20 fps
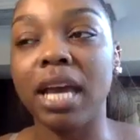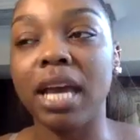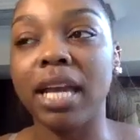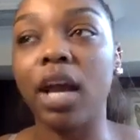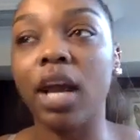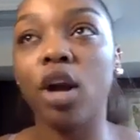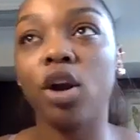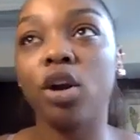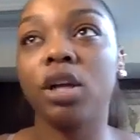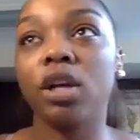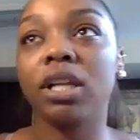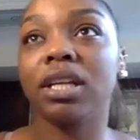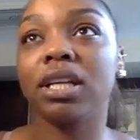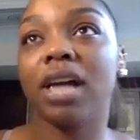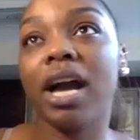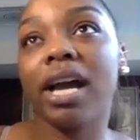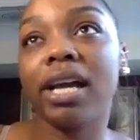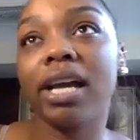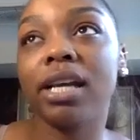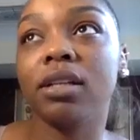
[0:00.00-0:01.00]
and I heard a
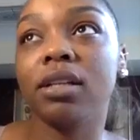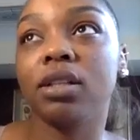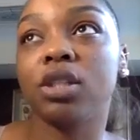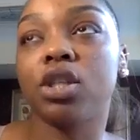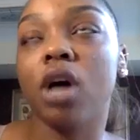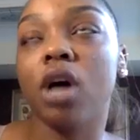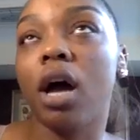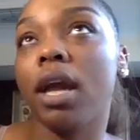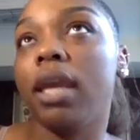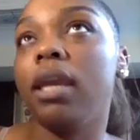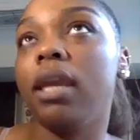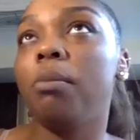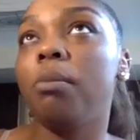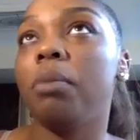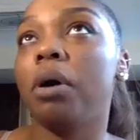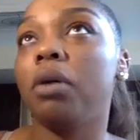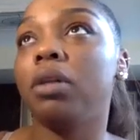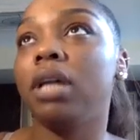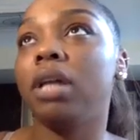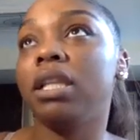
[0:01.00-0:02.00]
guy talking
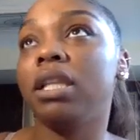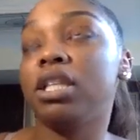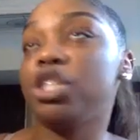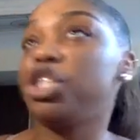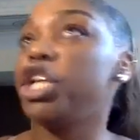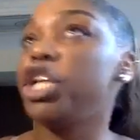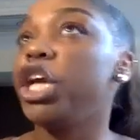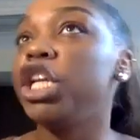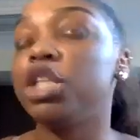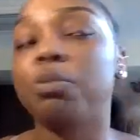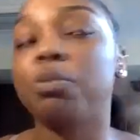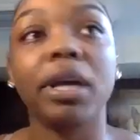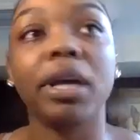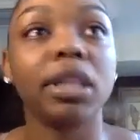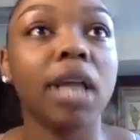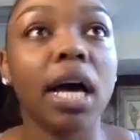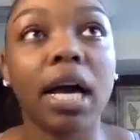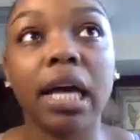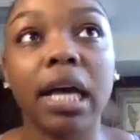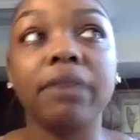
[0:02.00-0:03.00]
about like this changed my
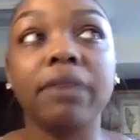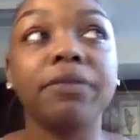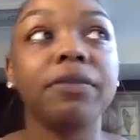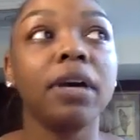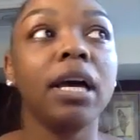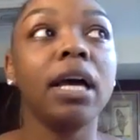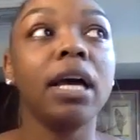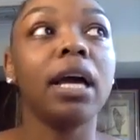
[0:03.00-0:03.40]
life,